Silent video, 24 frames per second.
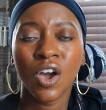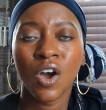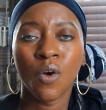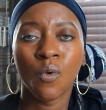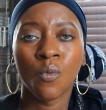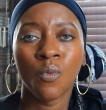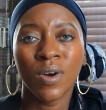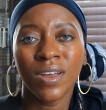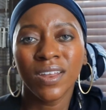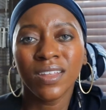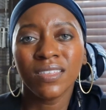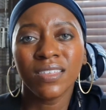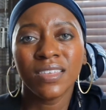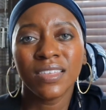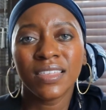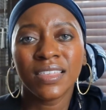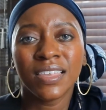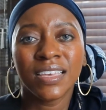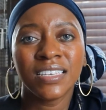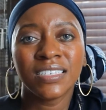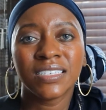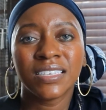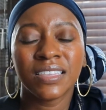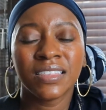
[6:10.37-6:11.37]
one of the
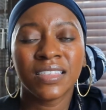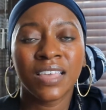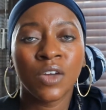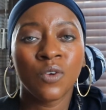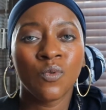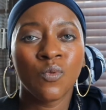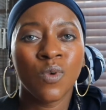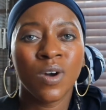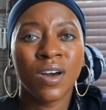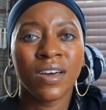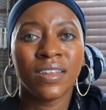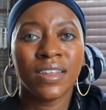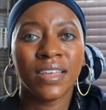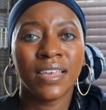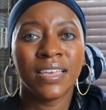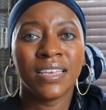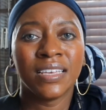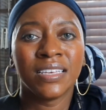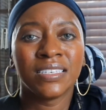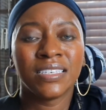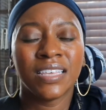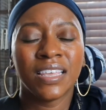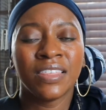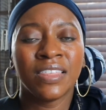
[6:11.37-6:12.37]
things that they want
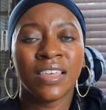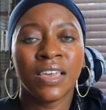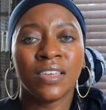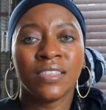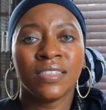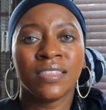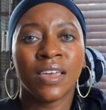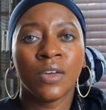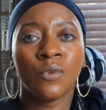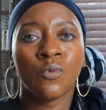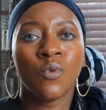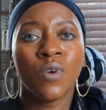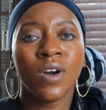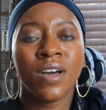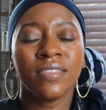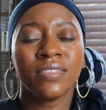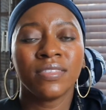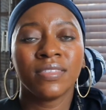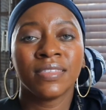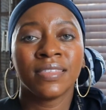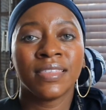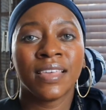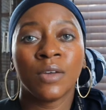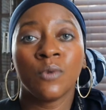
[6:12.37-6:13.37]
is they
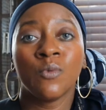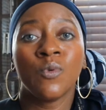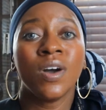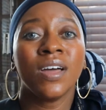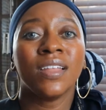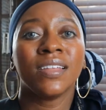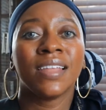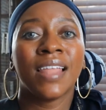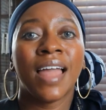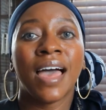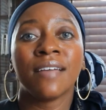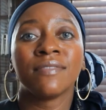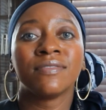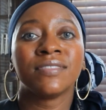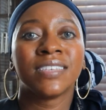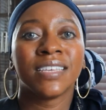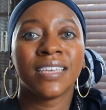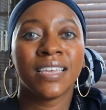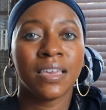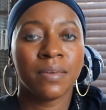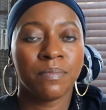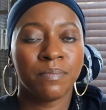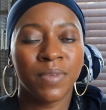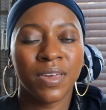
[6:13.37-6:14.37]
want life to
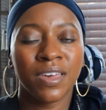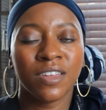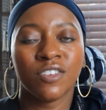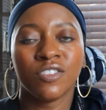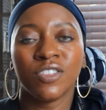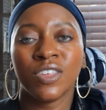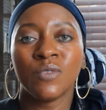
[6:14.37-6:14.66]
get better.